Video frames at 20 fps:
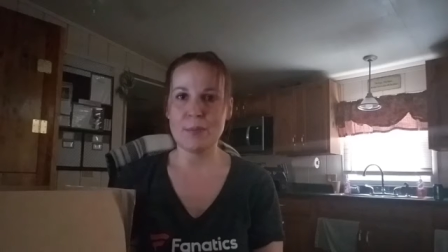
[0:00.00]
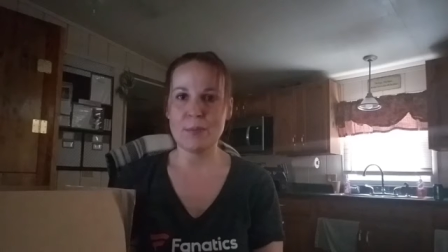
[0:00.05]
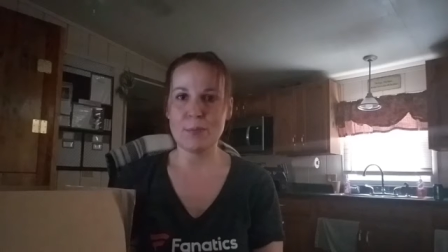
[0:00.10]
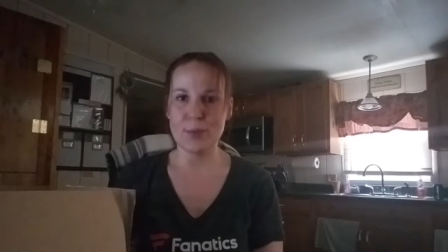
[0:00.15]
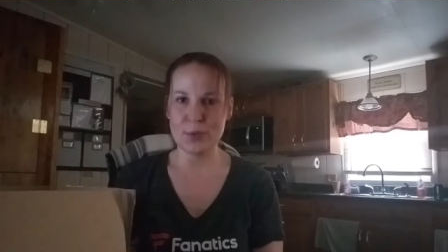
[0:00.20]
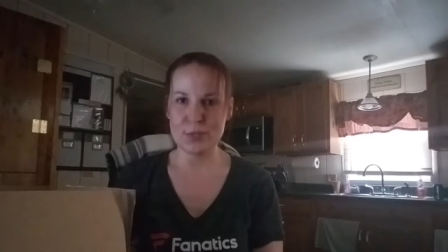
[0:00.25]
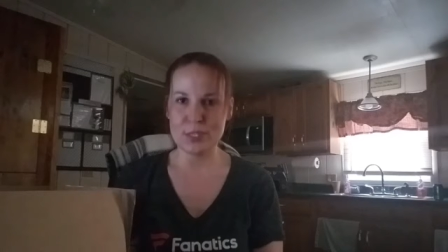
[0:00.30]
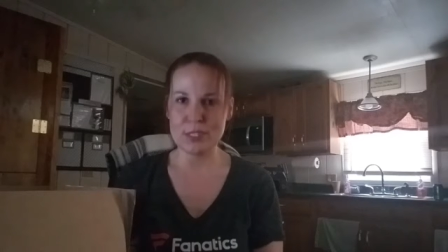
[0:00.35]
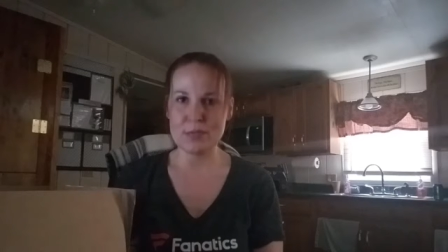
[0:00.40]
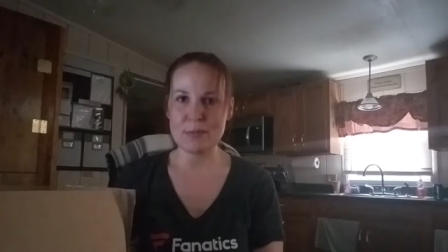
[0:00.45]

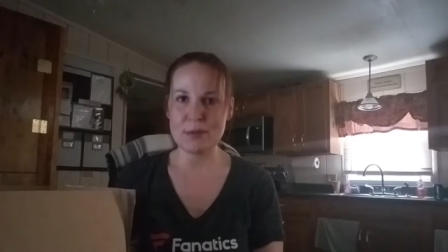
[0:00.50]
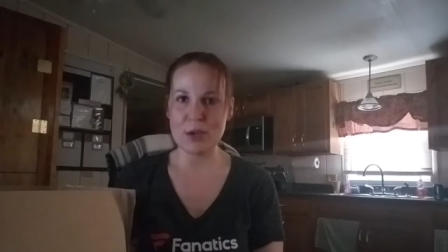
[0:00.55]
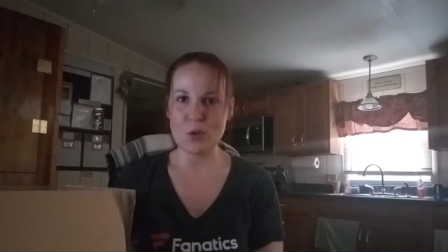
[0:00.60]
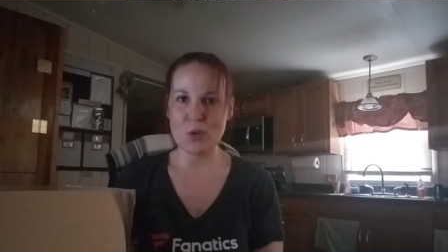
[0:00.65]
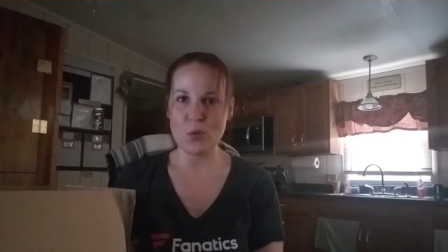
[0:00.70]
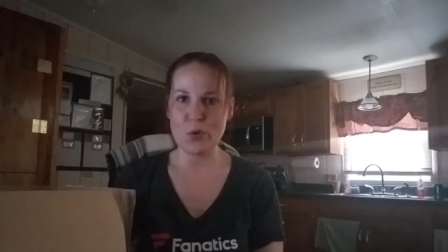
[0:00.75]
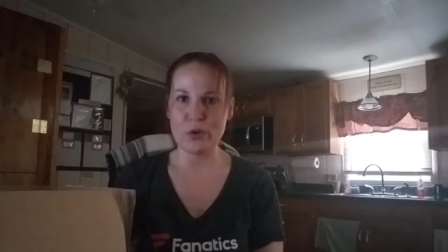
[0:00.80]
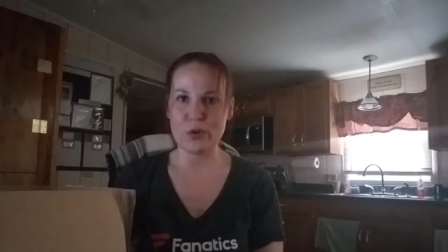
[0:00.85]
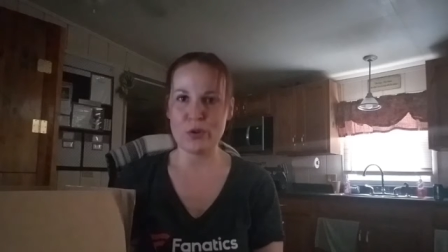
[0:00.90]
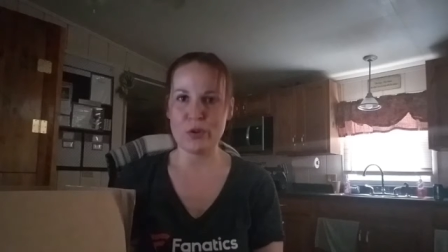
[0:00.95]
most of my
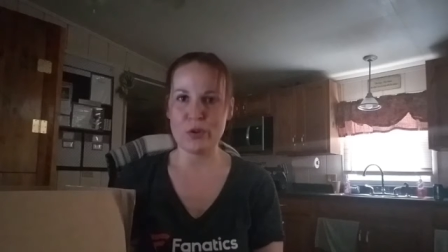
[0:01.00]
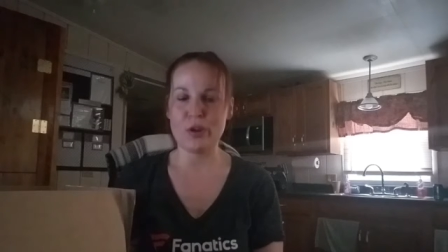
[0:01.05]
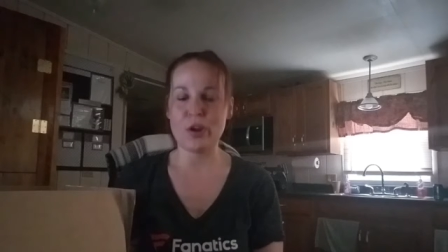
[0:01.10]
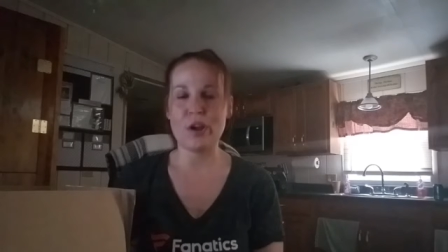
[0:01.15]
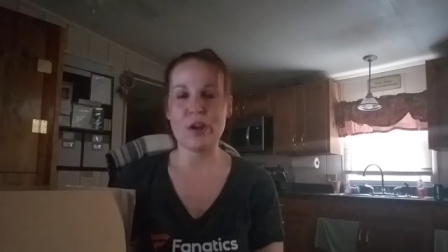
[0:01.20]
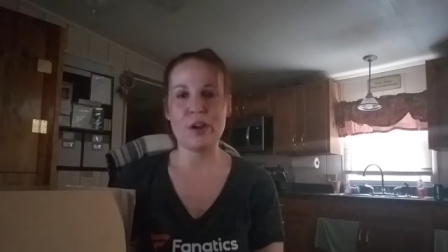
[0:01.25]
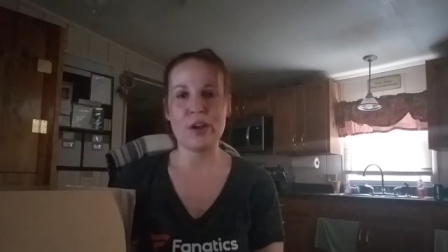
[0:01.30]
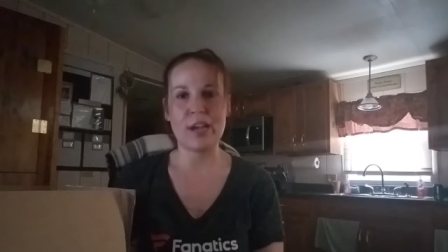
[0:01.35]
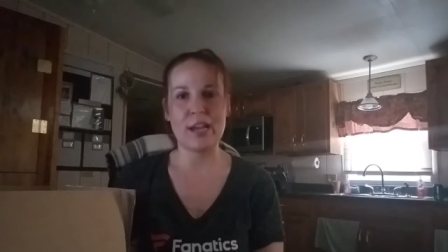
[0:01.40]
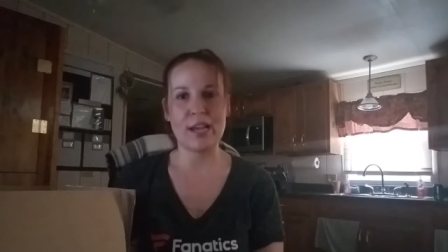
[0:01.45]
order
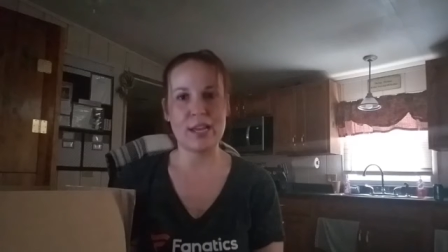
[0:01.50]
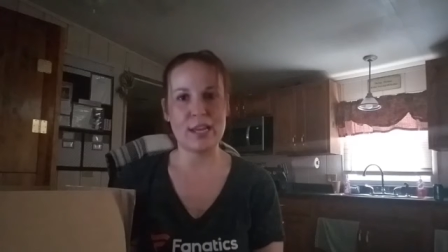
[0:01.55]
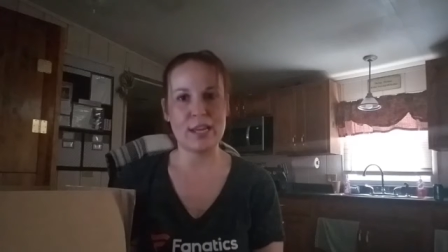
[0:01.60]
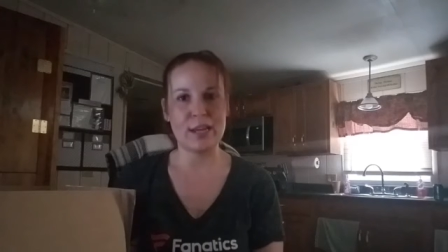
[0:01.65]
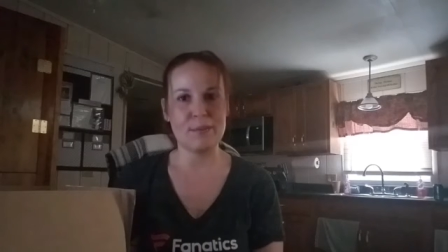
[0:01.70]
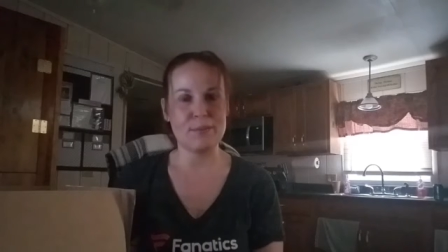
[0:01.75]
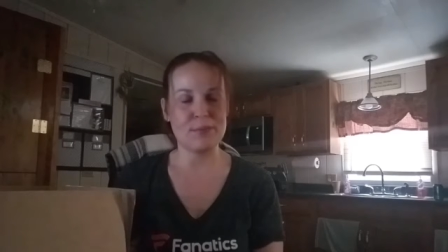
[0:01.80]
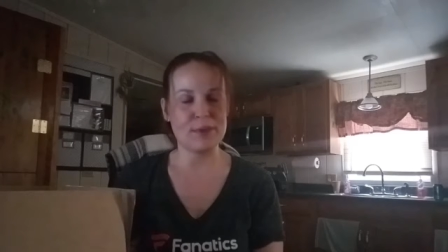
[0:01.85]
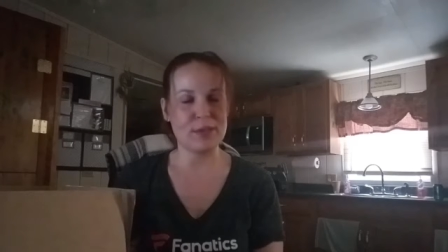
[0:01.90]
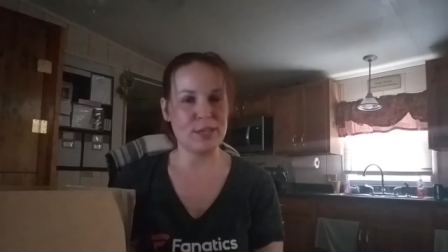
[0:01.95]

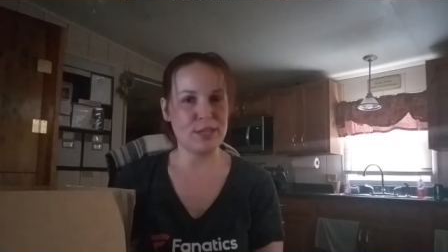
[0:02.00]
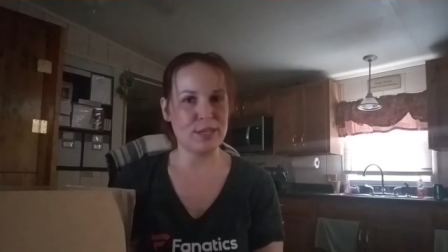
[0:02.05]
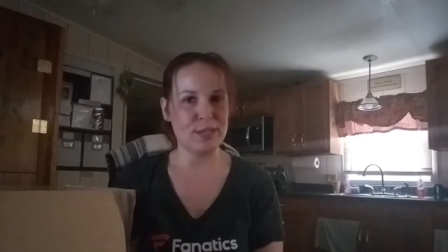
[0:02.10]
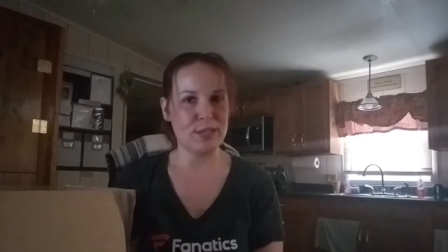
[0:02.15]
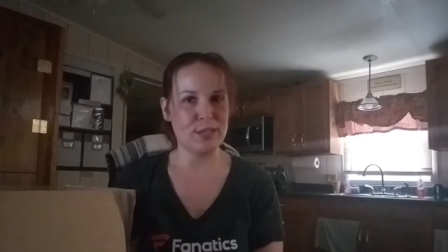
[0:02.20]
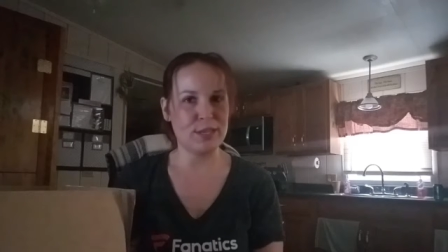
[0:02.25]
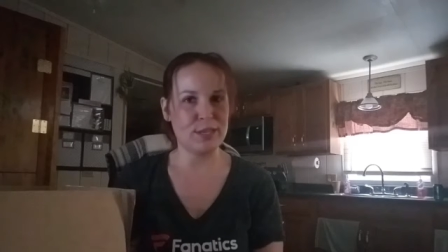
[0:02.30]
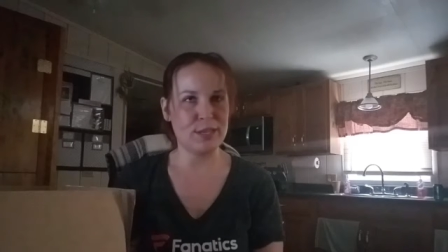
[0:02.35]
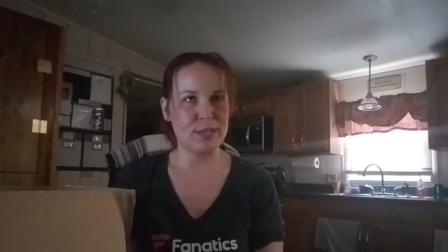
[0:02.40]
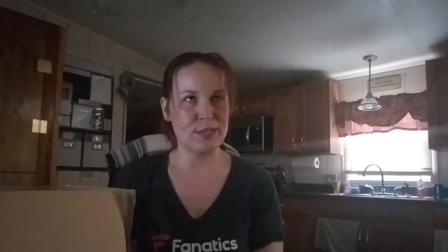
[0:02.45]
had
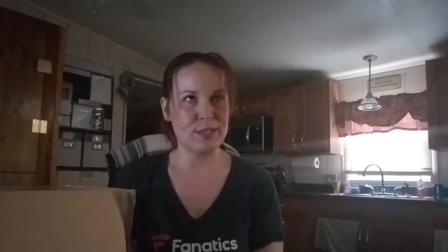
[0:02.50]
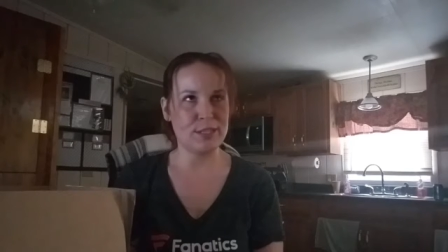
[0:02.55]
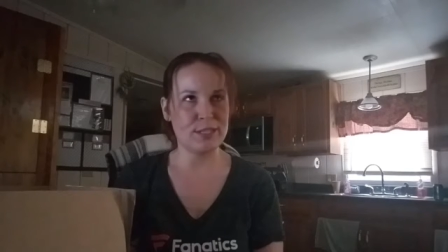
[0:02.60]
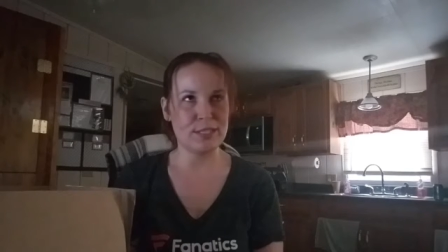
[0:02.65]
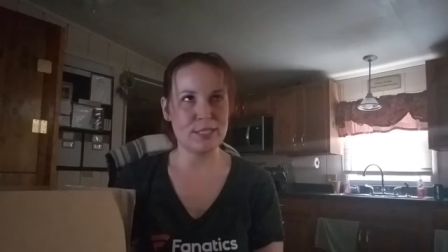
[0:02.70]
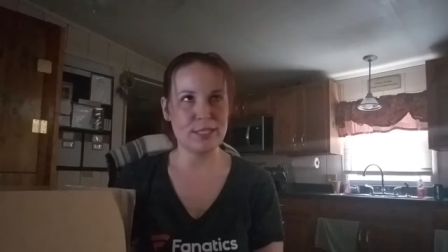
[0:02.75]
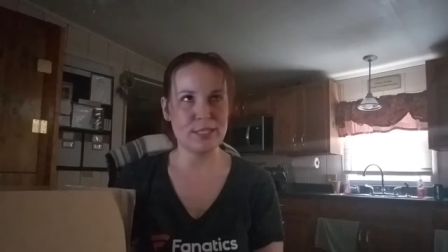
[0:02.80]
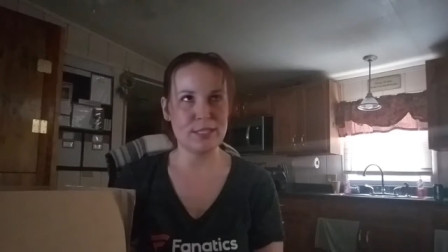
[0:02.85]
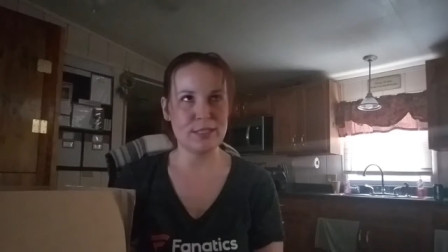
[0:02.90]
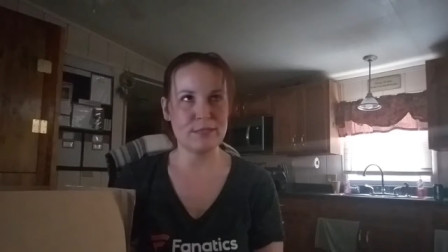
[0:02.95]
been
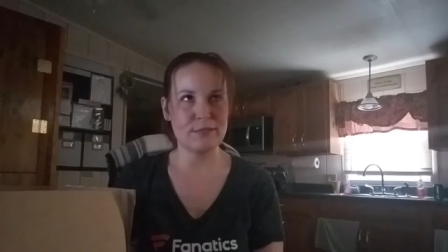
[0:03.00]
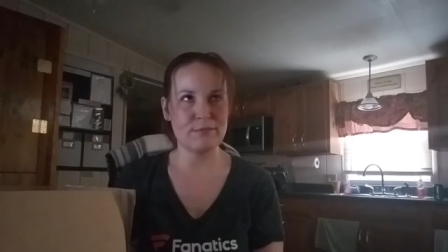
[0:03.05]
dis